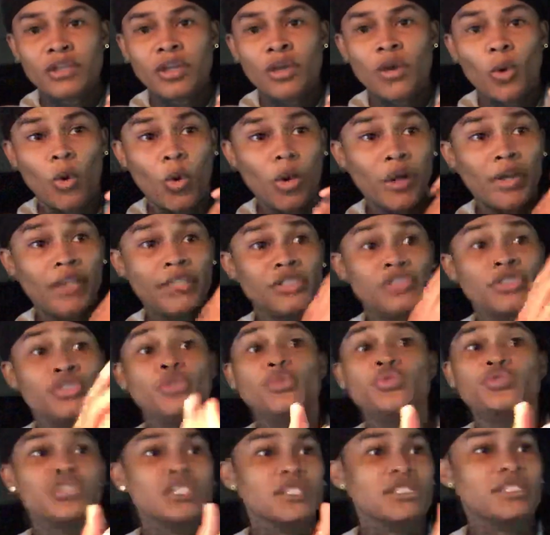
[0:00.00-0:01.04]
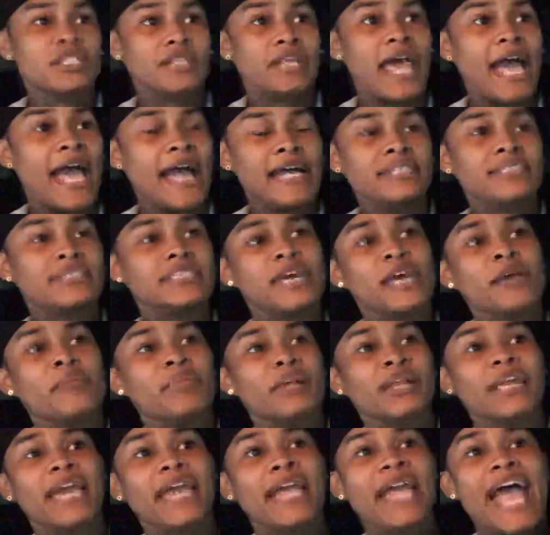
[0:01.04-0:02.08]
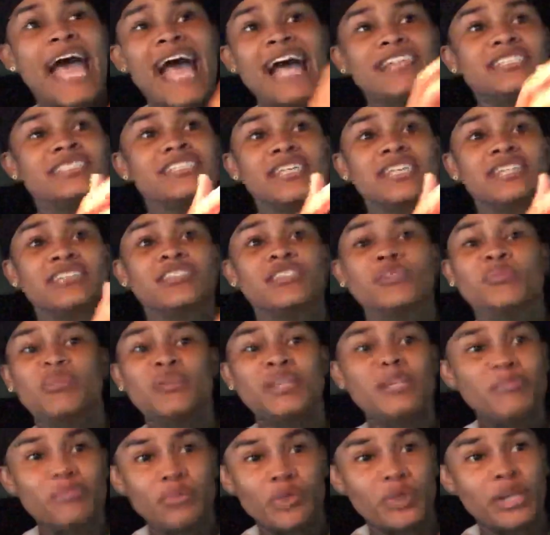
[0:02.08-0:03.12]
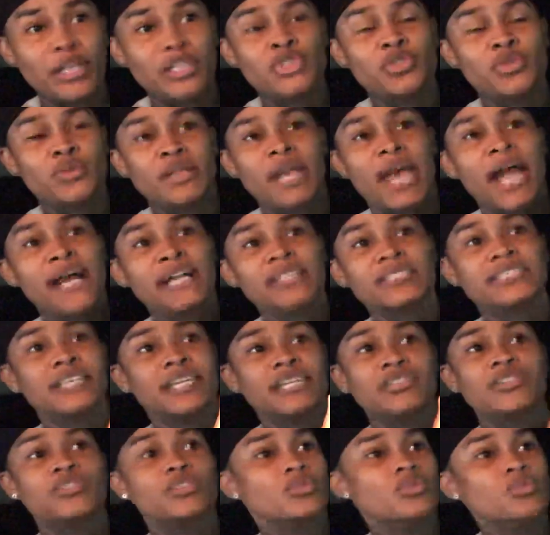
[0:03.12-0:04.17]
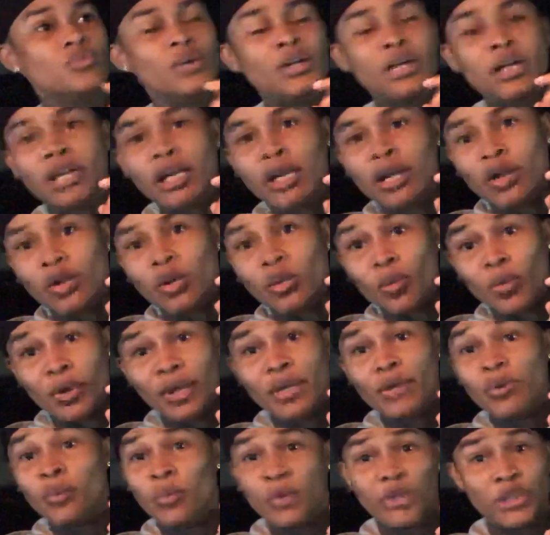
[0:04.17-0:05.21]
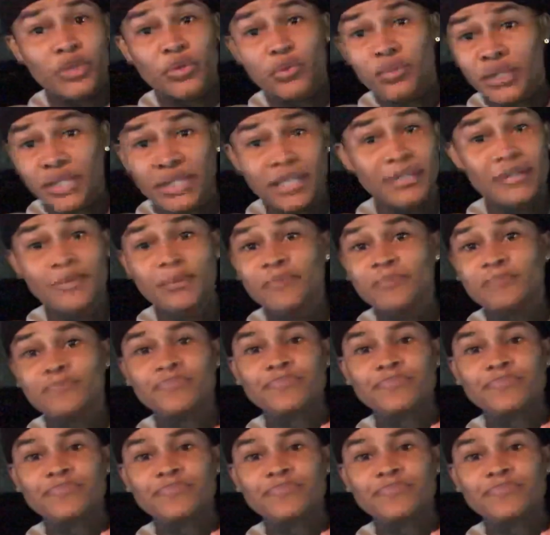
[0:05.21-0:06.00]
Or is you just an asset but can't access the people that you're an asset to when you need them?